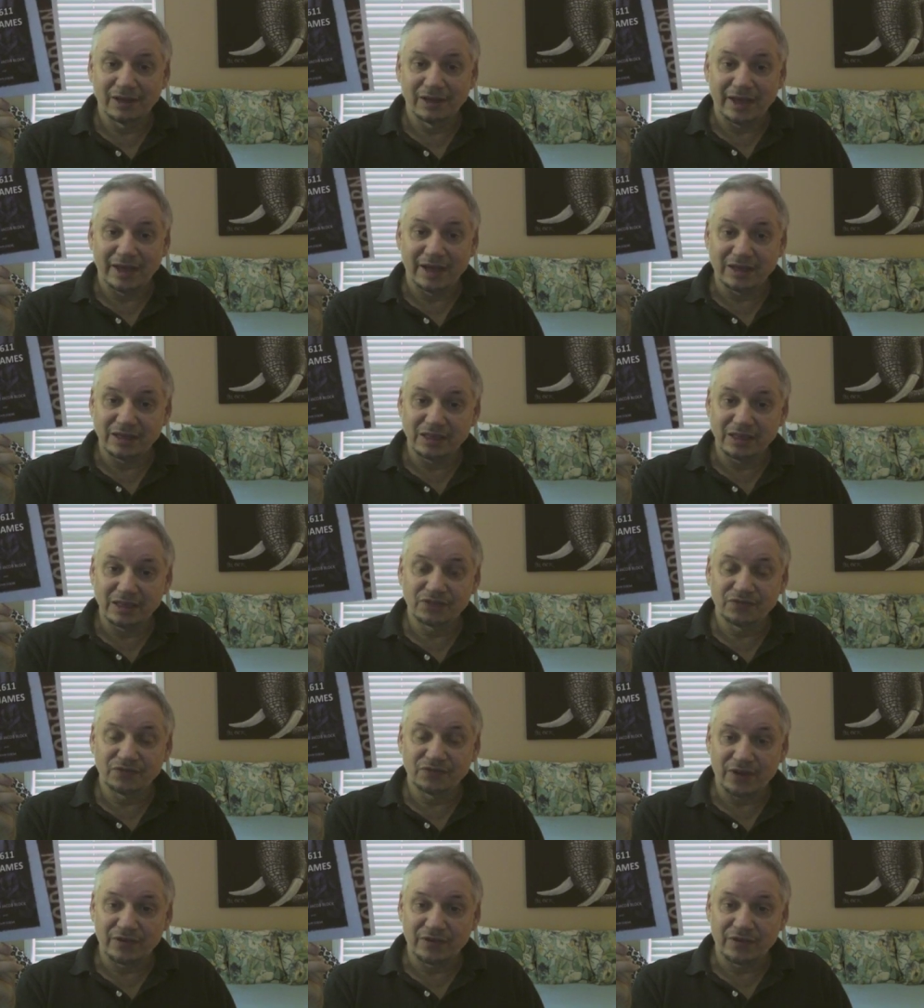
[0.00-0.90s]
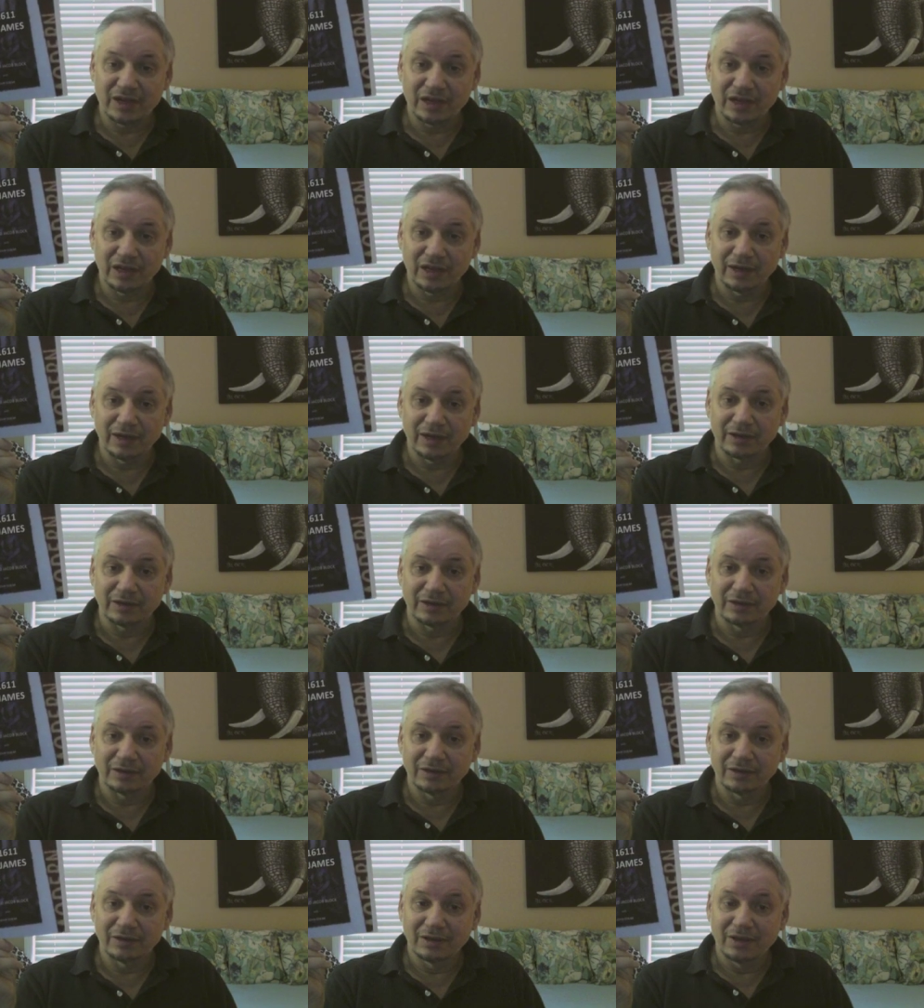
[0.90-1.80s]
And he's very clear
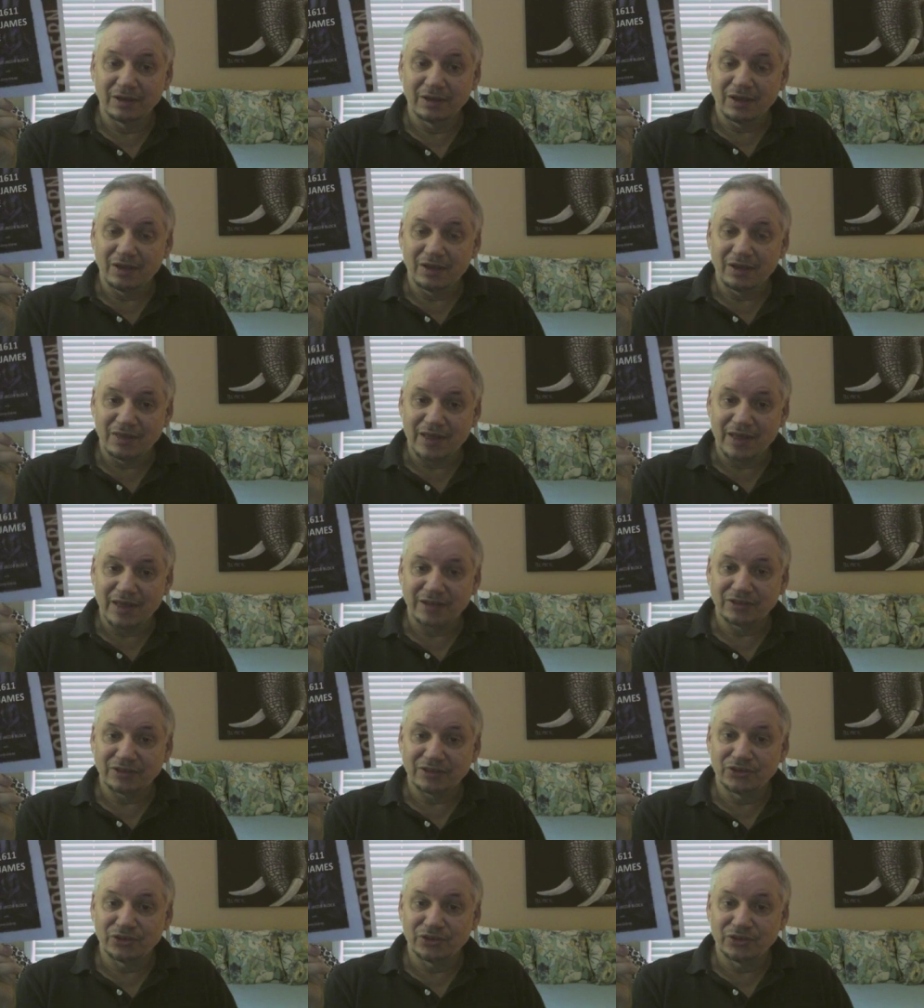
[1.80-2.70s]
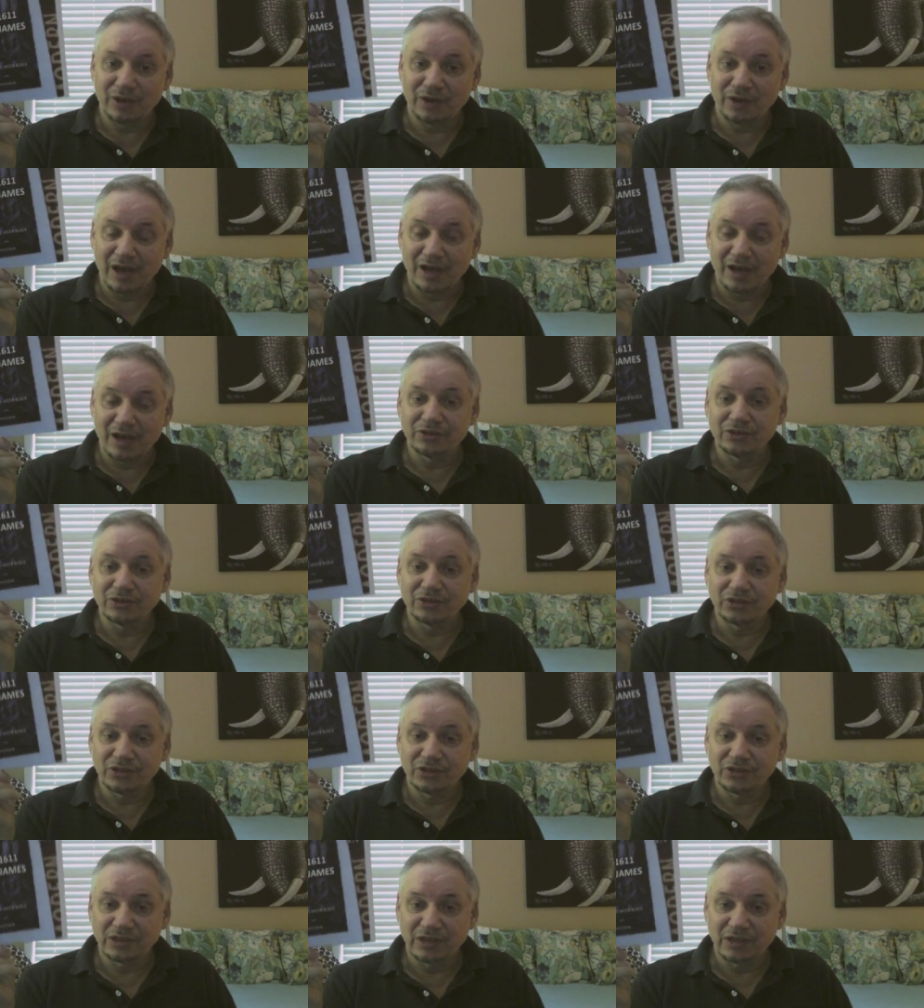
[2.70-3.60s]
that to
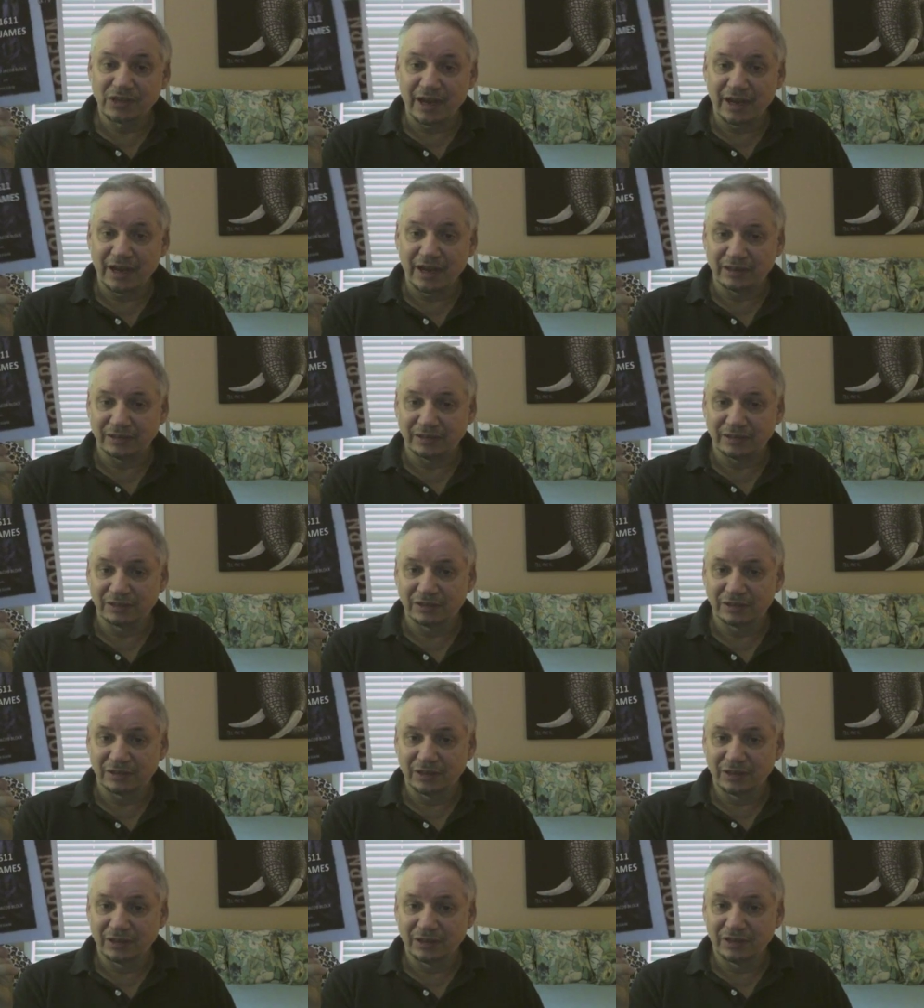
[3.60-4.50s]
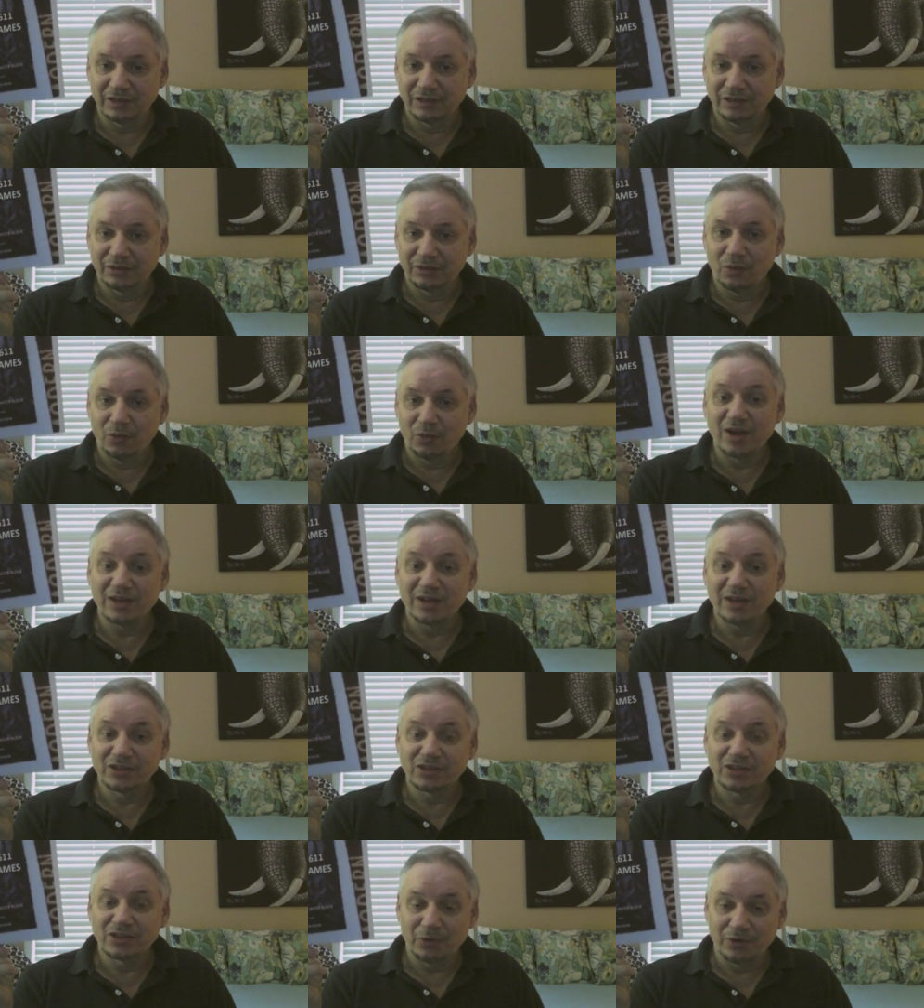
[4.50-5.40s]
understand what
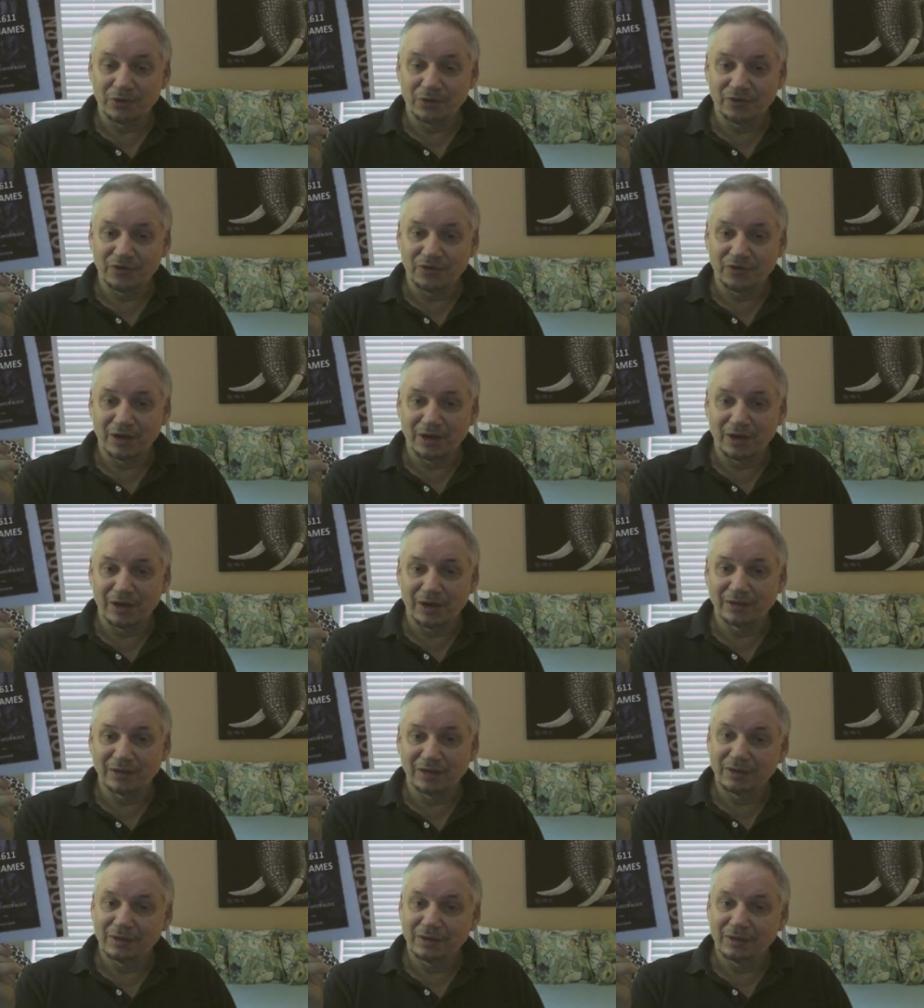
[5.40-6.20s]
is the Word of God,